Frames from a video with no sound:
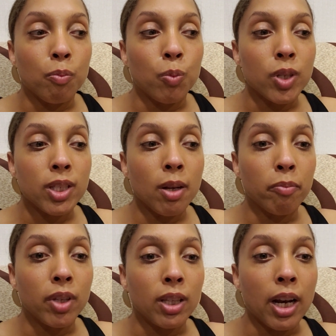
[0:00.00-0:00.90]
was
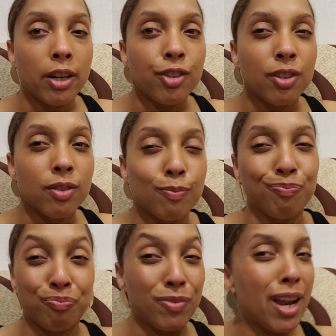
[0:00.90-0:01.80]
something that I just
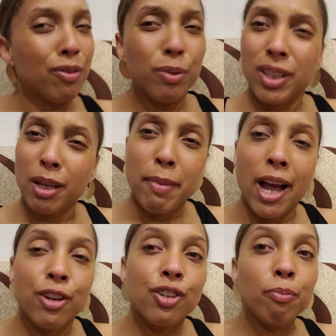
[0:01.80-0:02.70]
never really
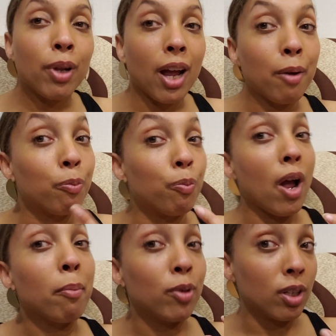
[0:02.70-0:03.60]
imagined, but
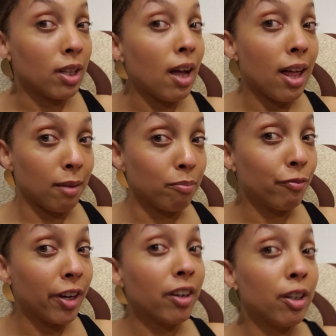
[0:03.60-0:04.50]
I'm
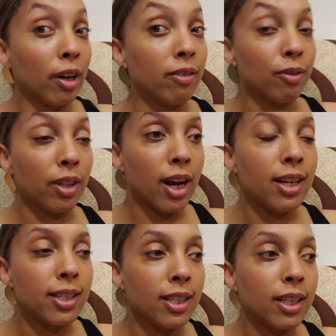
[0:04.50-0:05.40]
very grateful that I
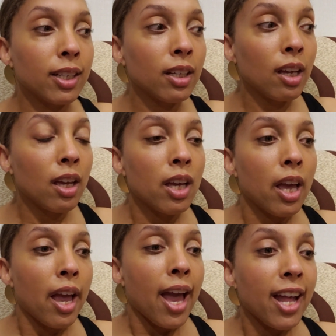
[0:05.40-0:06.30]
did it.
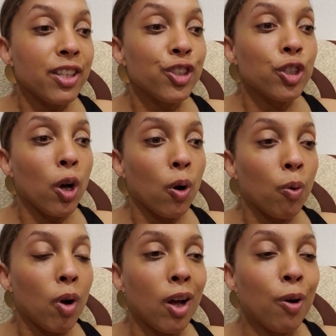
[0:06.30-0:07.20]
And
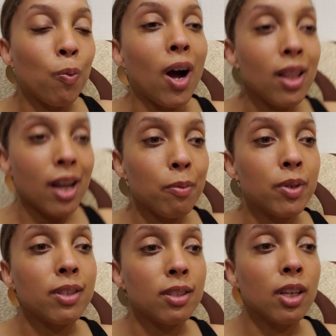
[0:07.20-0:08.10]
so while I
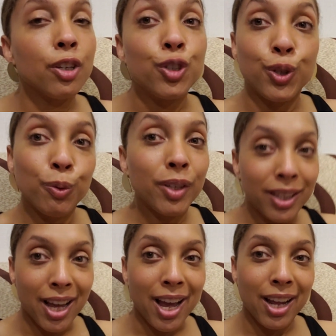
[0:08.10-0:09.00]
was doing
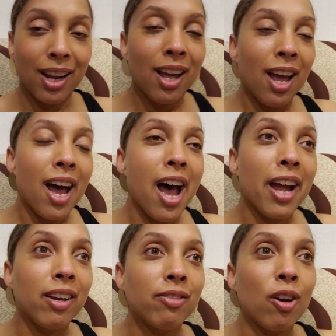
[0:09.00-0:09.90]
that, I
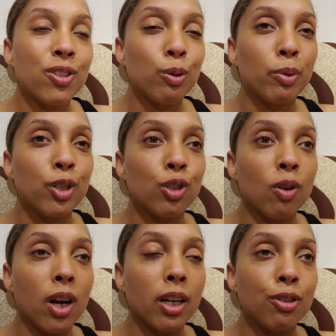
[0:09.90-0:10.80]
have also been
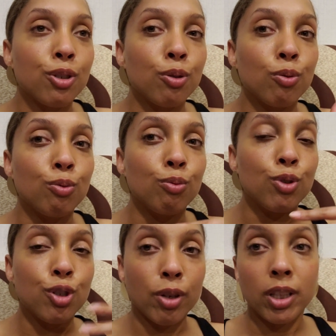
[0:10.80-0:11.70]
trying to
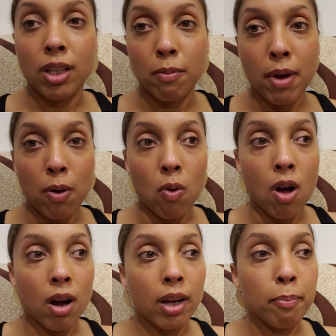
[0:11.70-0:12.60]
strengthen
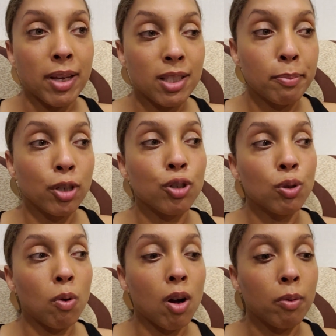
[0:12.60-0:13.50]
my
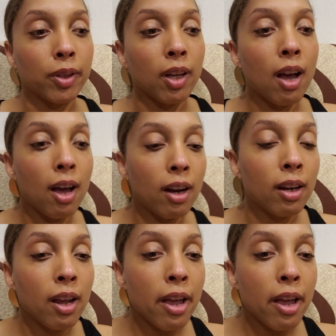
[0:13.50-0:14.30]
spiritual walk with God.